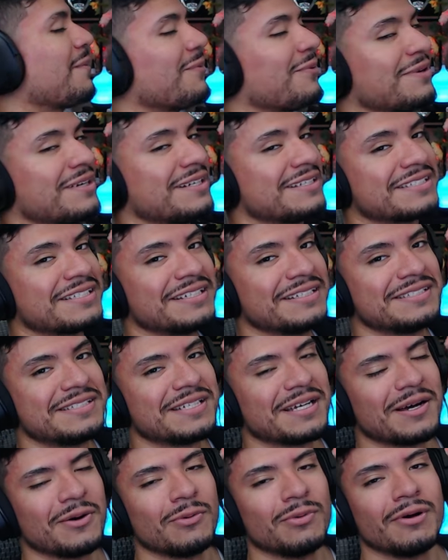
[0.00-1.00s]
What is good,
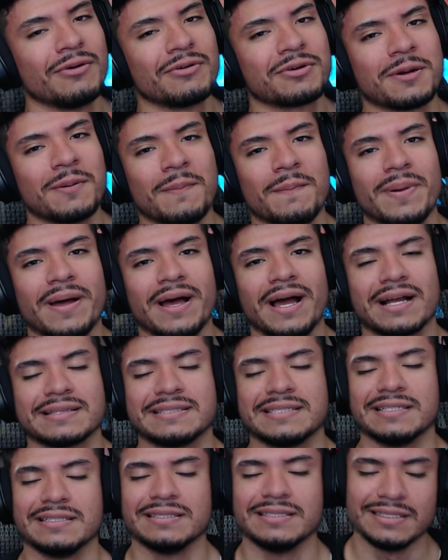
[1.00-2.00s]
y'all? Welcome back
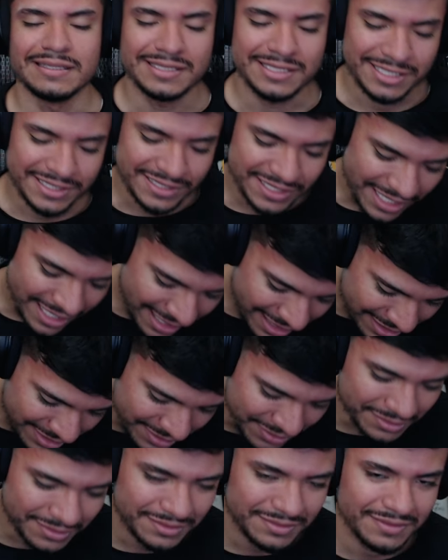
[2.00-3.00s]
to the
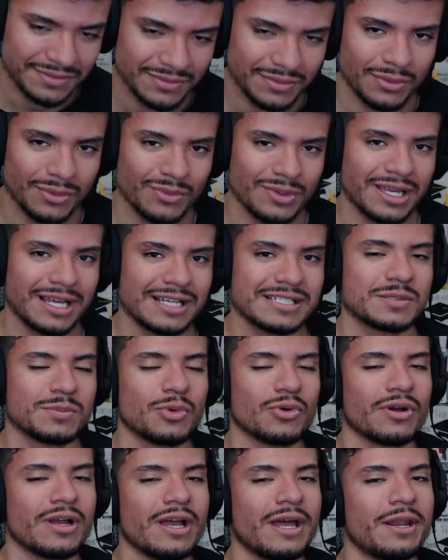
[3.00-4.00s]
channel. We got some
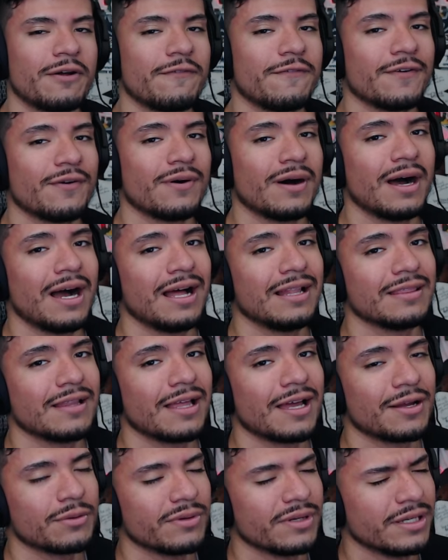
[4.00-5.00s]
more NFL
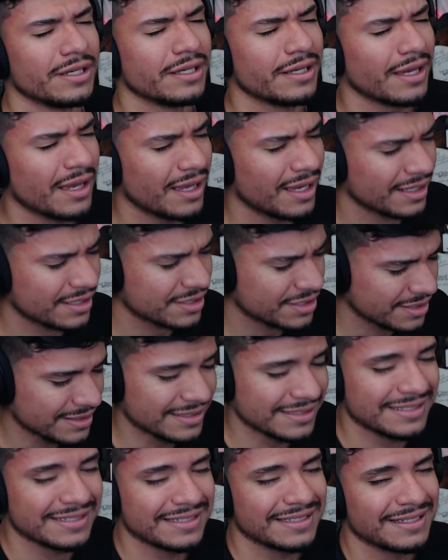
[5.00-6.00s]
highlight
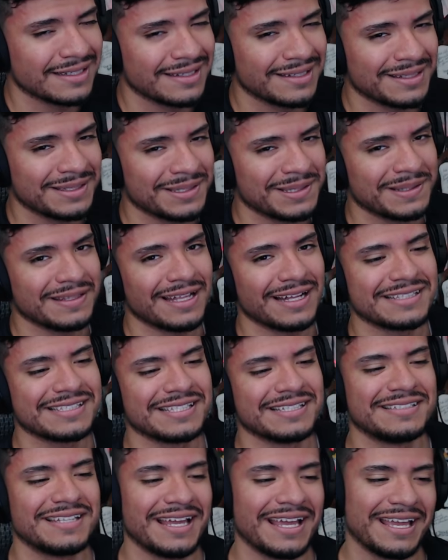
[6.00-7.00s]
reactions. Now
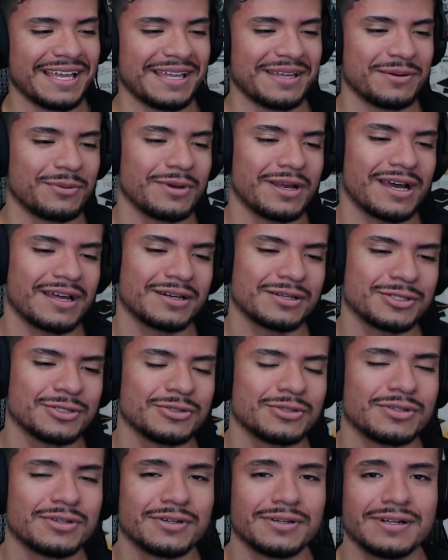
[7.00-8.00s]
today, we got a
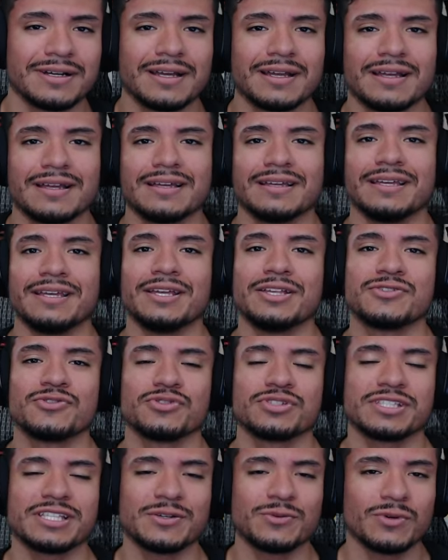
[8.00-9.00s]
little
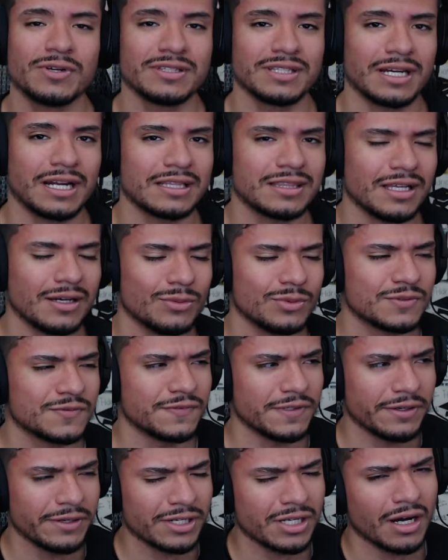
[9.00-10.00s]
interesting one that I thought was
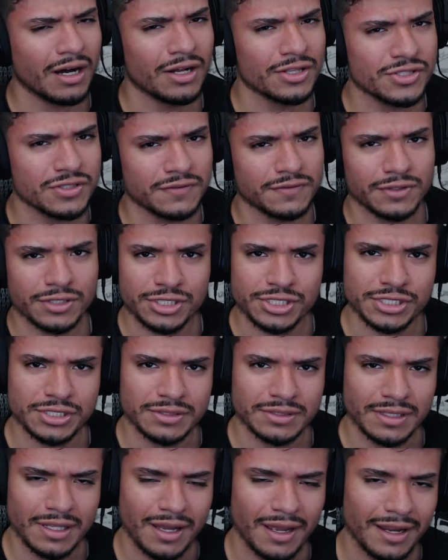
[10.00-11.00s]
very
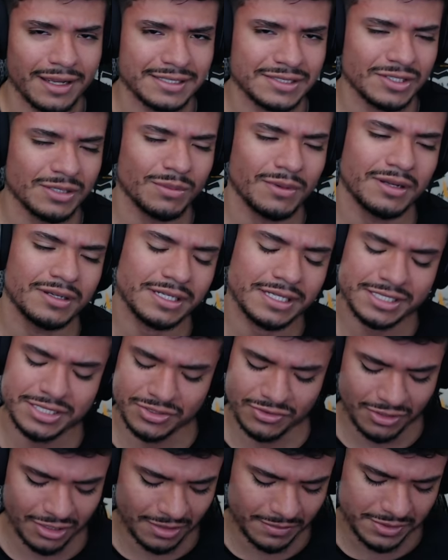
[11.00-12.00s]
controversial. All right, so I'm on
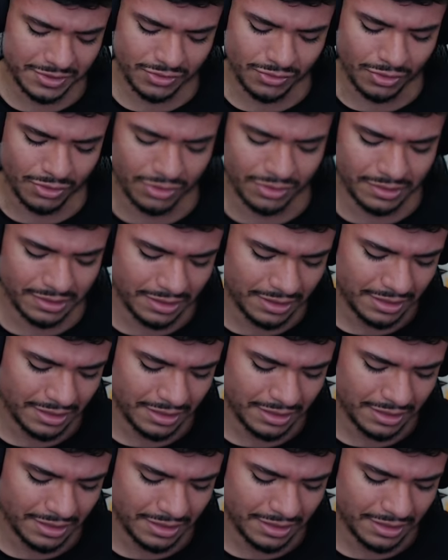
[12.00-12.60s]
Instagram scrolling.